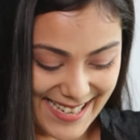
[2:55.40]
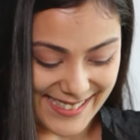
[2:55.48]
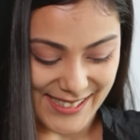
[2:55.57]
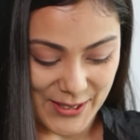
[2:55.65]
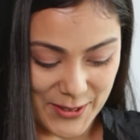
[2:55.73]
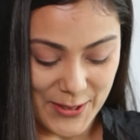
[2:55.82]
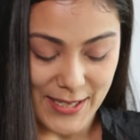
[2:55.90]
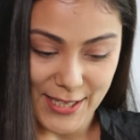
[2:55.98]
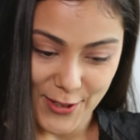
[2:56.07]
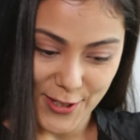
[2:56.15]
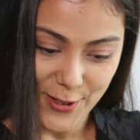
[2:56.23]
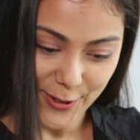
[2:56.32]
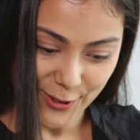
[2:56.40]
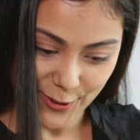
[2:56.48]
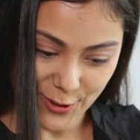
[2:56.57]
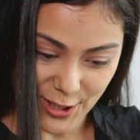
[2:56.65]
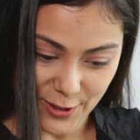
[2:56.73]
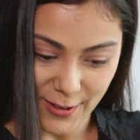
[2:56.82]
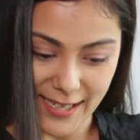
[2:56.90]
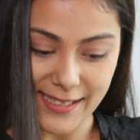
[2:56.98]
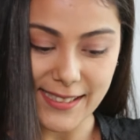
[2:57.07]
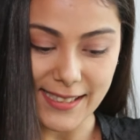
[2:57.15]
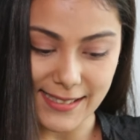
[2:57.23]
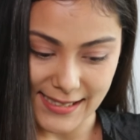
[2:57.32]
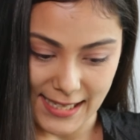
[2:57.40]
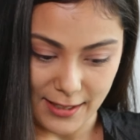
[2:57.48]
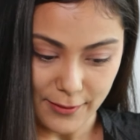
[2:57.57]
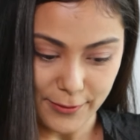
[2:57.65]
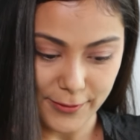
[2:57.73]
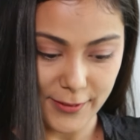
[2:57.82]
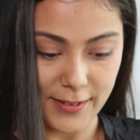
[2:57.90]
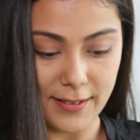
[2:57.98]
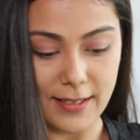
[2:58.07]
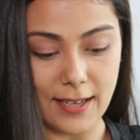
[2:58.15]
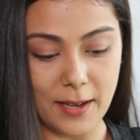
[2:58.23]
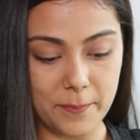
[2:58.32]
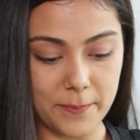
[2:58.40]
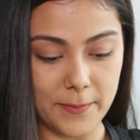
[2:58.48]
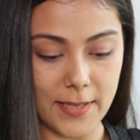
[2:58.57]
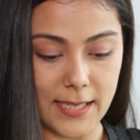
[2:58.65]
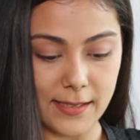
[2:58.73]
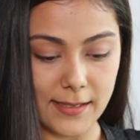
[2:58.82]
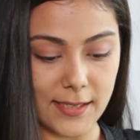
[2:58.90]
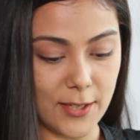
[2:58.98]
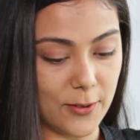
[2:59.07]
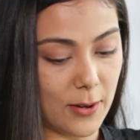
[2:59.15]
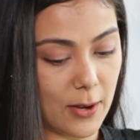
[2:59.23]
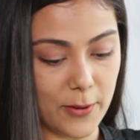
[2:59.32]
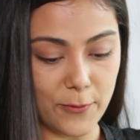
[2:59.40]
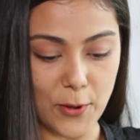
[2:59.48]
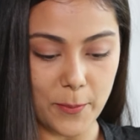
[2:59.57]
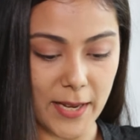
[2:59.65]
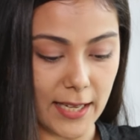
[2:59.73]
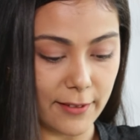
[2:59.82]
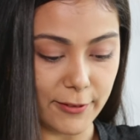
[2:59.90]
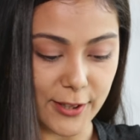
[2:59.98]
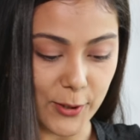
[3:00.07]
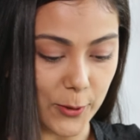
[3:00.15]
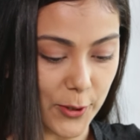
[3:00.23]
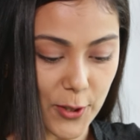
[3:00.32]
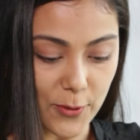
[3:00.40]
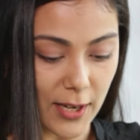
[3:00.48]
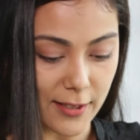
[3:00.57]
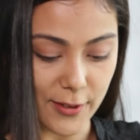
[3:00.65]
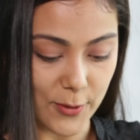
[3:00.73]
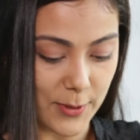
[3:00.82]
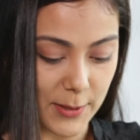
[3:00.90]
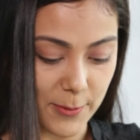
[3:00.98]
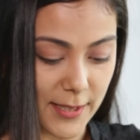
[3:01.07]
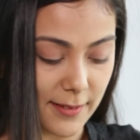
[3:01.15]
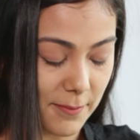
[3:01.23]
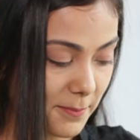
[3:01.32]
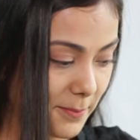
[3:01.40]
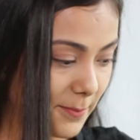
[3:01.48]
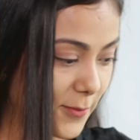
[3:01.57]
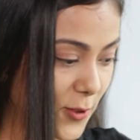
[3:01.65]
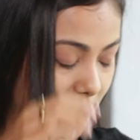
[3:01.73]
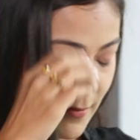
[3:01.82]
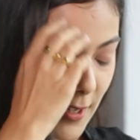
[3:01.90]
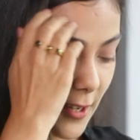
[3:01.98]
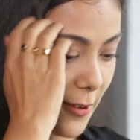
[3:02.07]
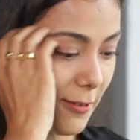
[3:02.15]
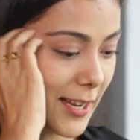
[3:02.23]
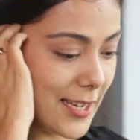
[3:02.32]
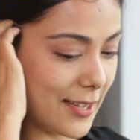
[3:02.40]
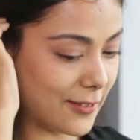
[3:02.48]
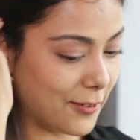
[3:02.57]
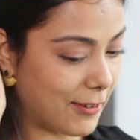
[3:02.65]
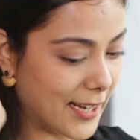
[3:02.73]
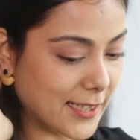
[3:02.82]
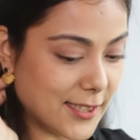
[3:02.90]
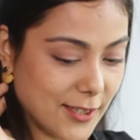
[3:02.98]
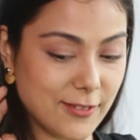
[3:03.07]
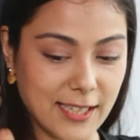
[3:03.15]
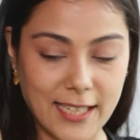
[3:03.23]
Yeah, so you need to use sushi rice itself. It's, how if you're making risotto, you can't do it with, any other rice. You